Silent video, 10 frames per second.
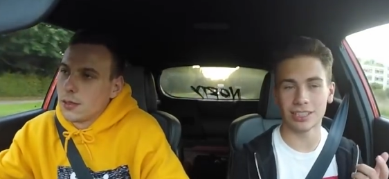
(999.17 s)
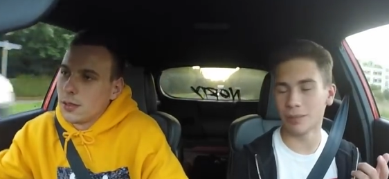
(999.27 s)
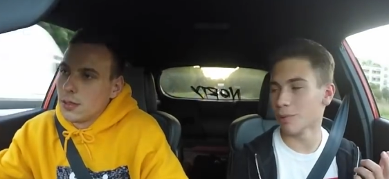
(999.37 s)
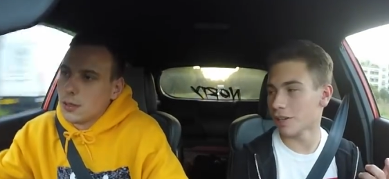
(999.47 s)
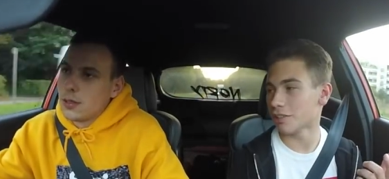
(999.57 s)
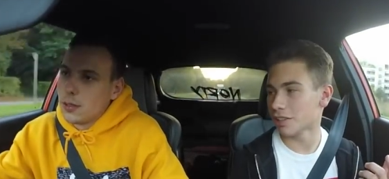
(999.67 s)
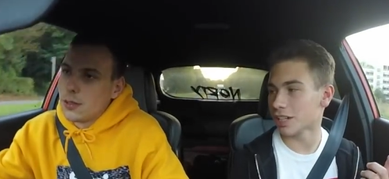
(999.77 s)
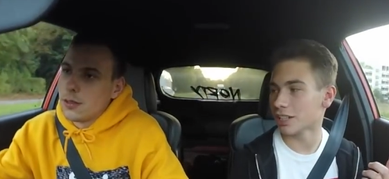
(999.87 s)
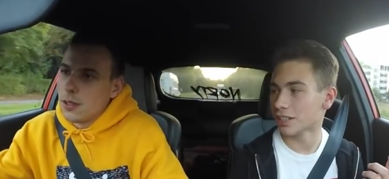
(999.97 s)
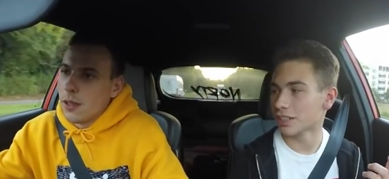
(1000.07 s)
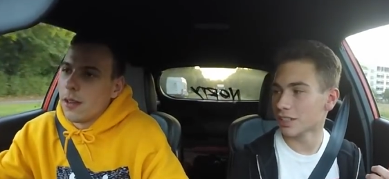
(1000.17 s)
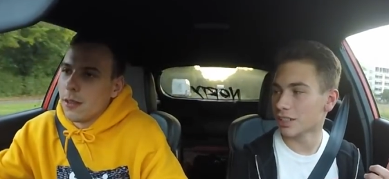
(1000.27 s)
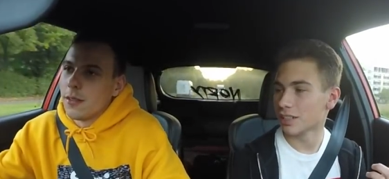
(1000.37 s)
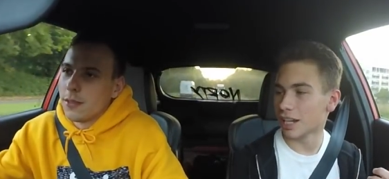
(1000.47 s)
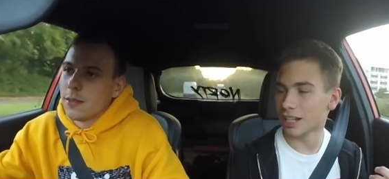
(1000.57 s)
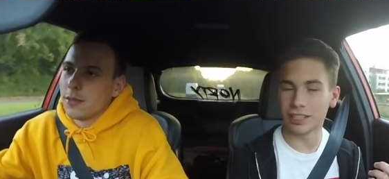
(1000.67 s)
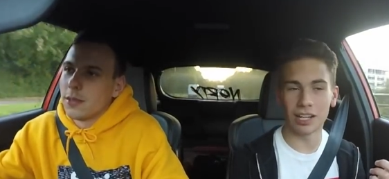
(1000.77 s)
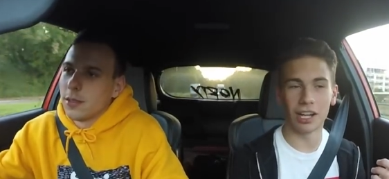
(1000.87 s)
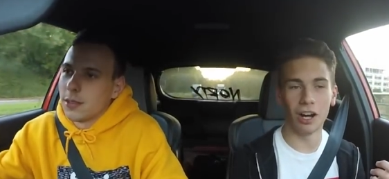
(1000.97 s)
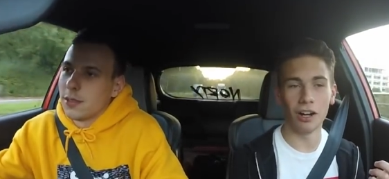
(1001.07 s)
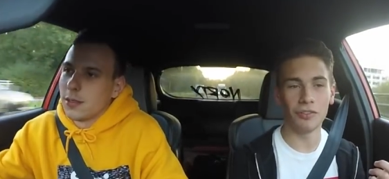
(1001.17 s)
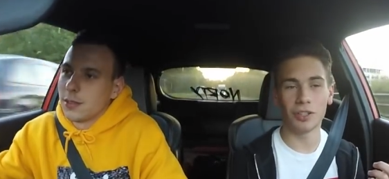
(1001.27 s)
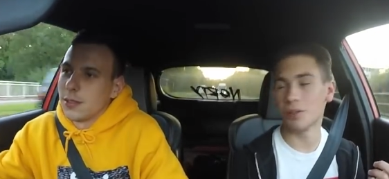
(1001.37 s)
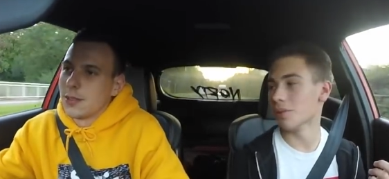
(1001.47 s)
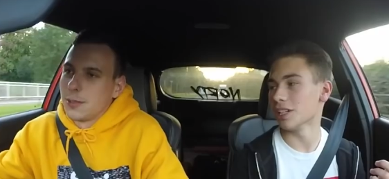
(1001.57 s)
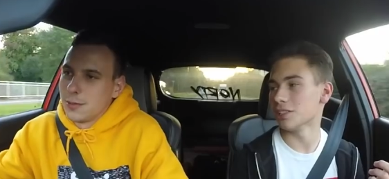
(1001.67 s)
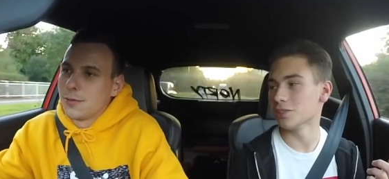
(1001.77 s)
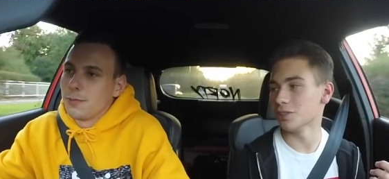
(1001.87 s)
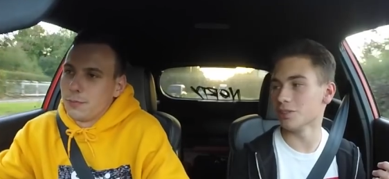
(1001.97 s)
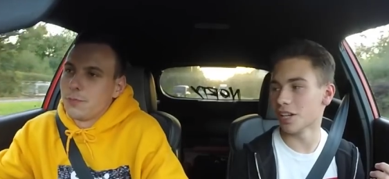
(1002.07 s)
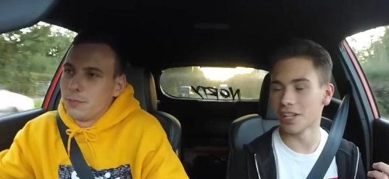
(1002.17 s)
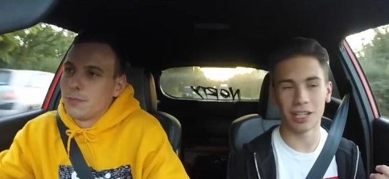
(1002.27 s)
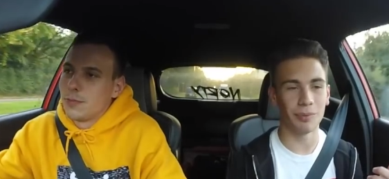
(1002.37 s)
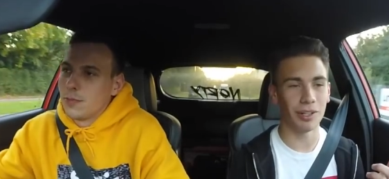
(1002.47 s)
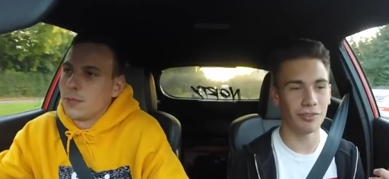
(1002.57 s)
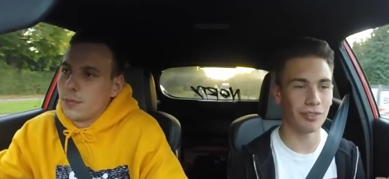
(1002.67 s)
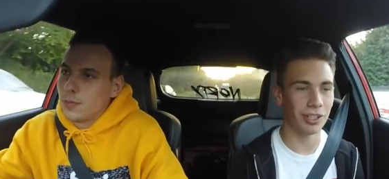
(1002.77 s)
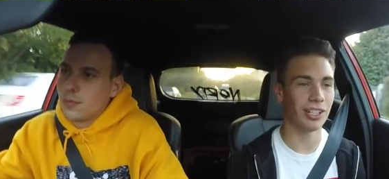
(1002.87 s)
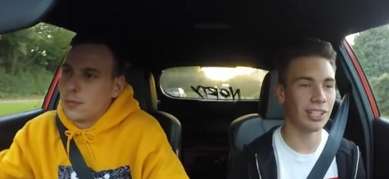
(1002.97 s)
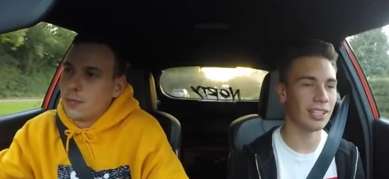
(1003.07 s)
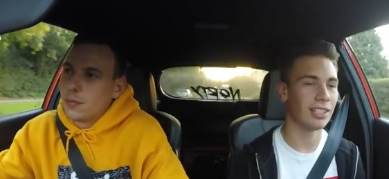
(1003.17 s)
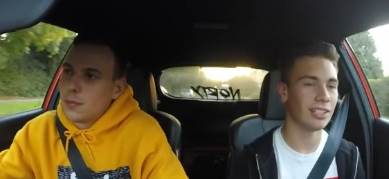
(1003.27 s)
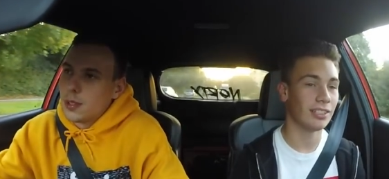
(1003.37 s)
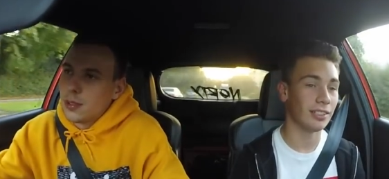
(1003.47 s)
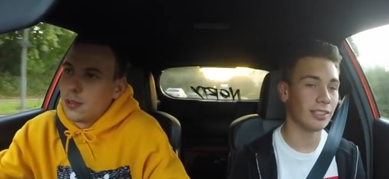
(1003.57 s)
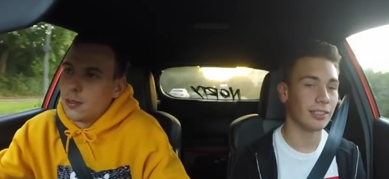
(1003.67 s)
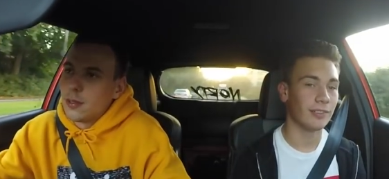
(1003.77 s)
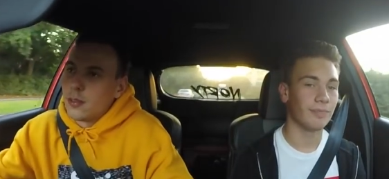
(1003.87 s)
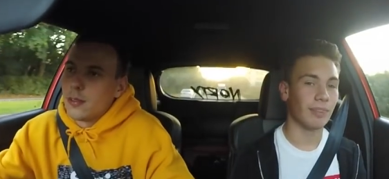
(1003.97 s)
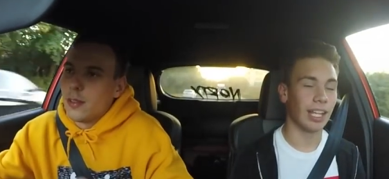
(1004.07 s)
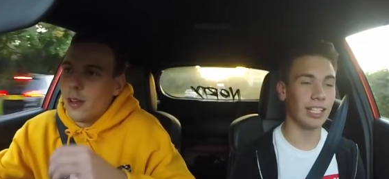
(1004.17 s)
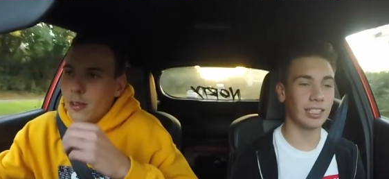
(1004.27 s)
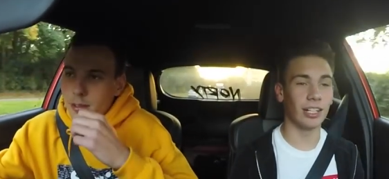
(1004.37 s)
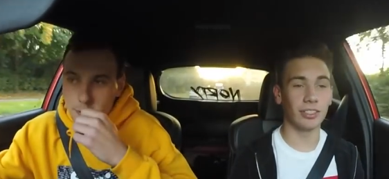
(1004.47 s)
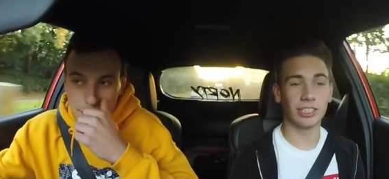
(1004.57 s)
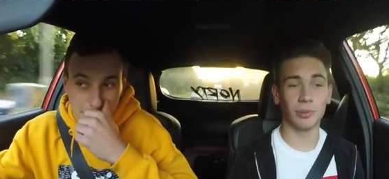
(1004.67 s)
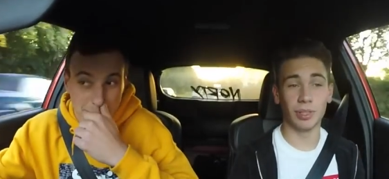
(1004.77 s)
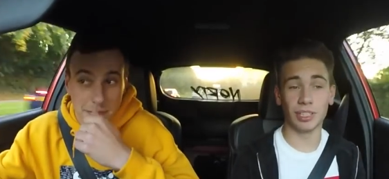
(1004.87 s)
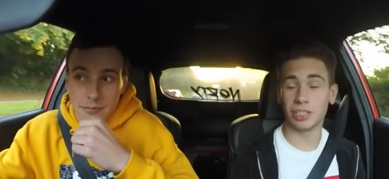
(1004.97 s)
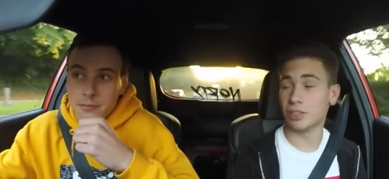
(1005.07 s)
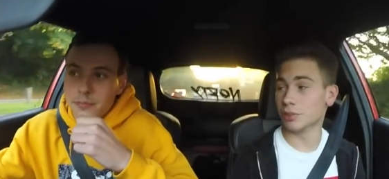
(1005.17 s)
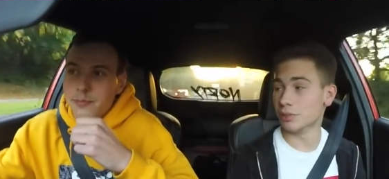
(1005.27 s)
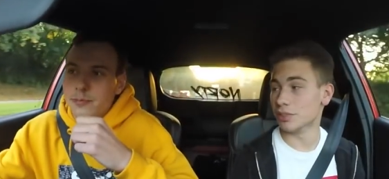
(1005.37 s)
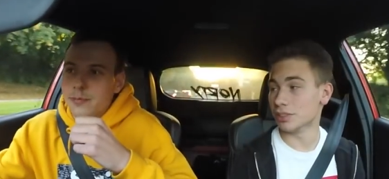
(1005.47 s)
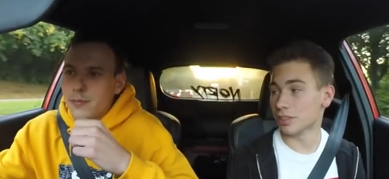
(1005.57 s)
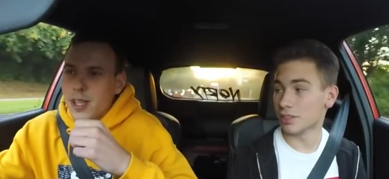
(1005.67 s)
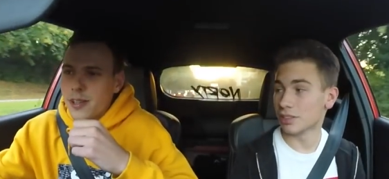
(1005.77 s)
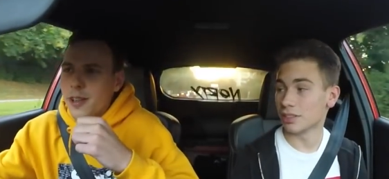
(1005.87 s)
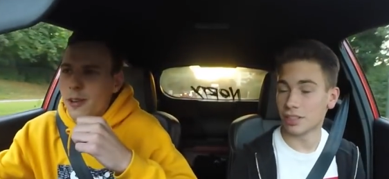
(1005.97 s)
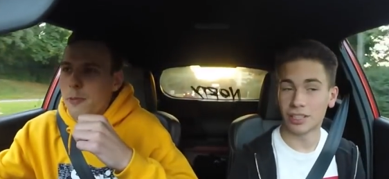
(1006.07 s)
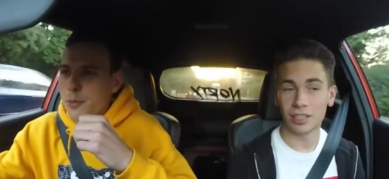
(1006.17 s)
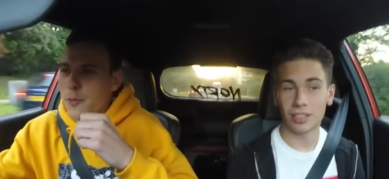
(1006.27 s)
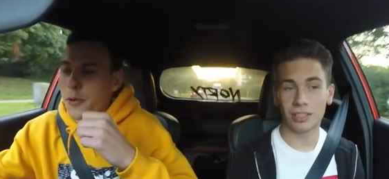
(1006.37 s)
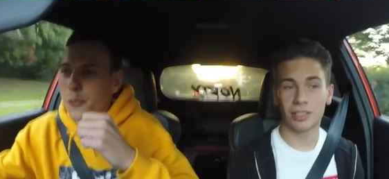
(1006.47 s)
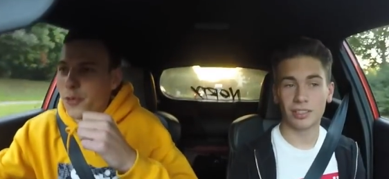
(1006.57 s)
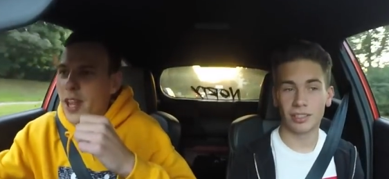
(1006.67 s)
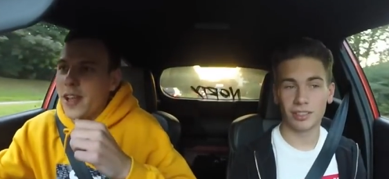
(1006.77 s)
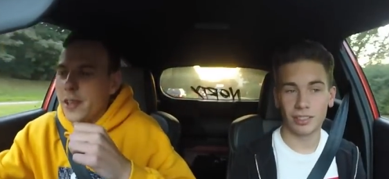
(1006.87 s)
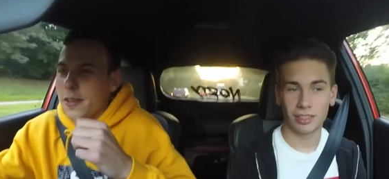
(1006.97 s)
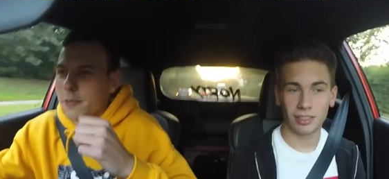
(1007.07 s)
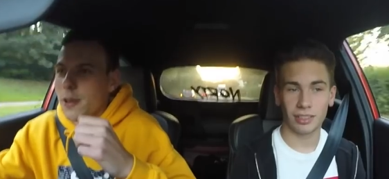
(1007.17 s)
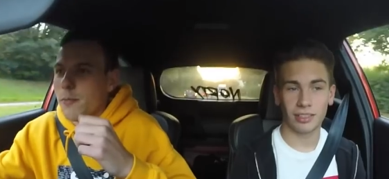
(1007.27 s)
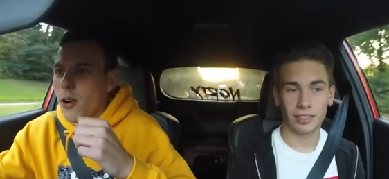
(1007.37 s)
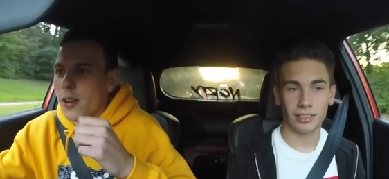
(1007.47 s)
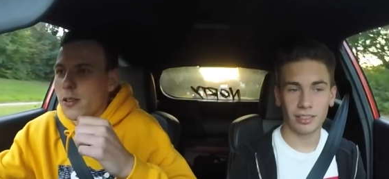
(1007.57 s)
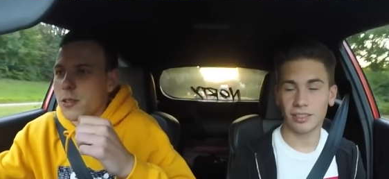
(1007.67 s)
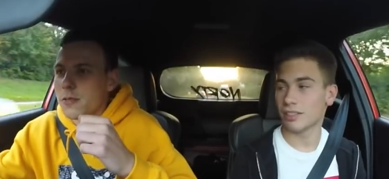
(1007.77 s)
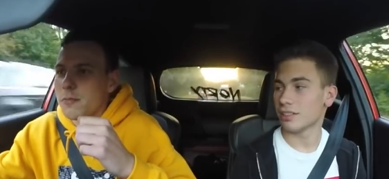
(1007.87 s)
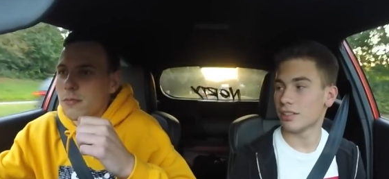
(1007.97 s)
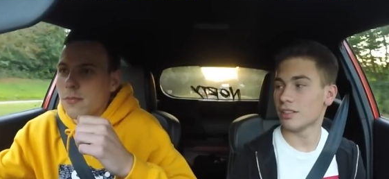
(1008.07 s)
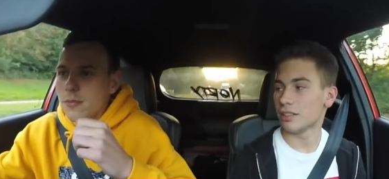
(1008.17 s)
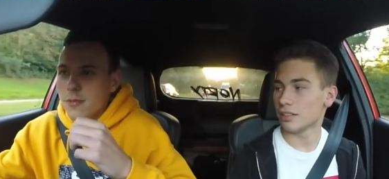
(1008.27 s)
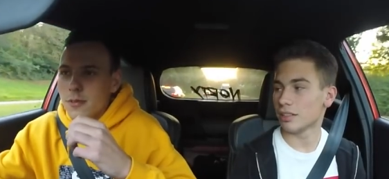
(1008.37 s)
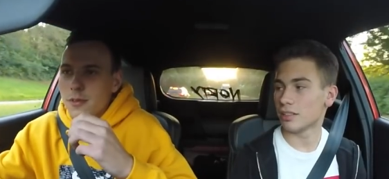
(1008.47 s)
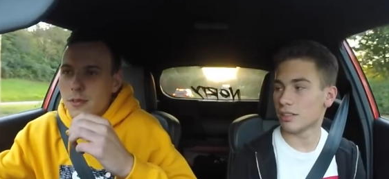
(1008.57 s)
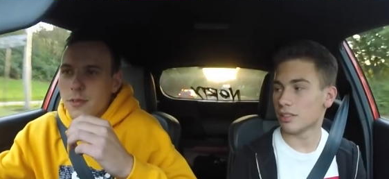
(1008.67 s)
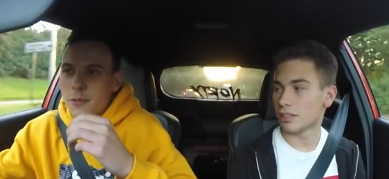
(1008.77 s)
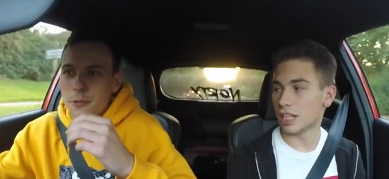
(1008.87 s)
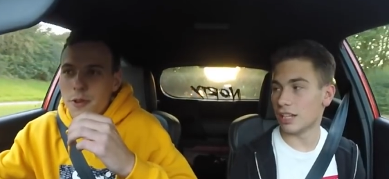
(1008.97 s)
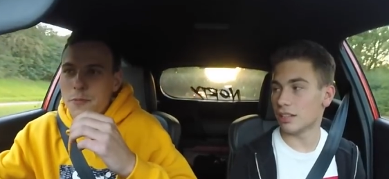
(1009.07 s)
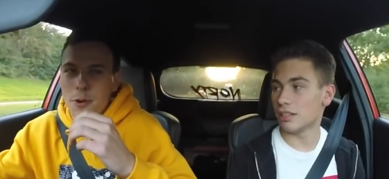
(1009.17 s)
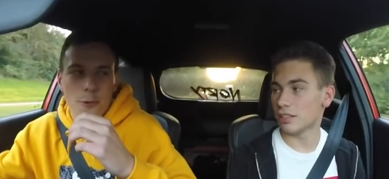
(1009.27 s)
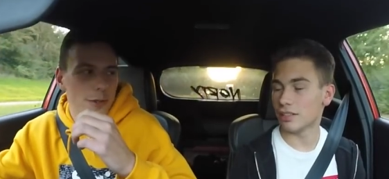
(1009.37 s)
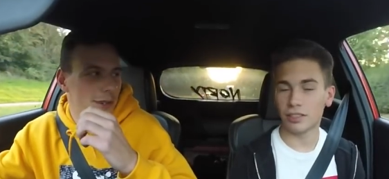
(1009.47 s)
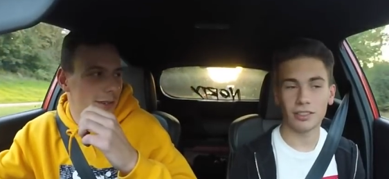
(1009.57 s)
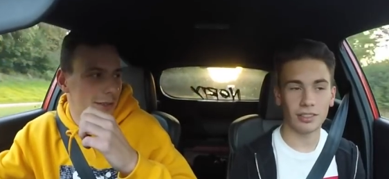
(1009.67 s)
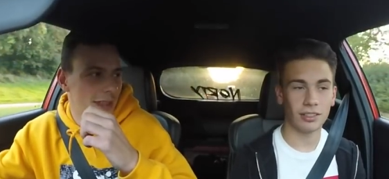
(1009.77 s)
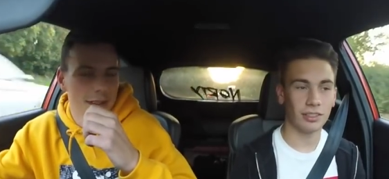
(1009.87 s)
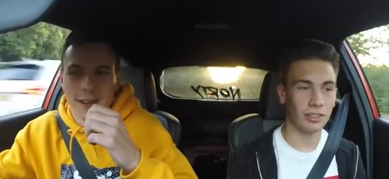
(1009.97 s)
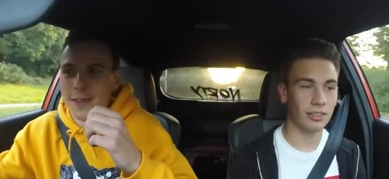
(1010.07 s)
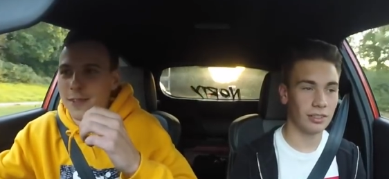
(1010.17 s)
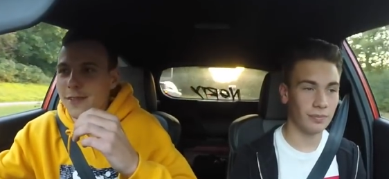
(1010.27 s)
Speaker 1: He's in America, isn't he? And he done it after you. Like he saw you done it and went for it. And his arches are worse
Speaker 2: than yours. Yeah, but they're like properly Where mine are just rippled and then you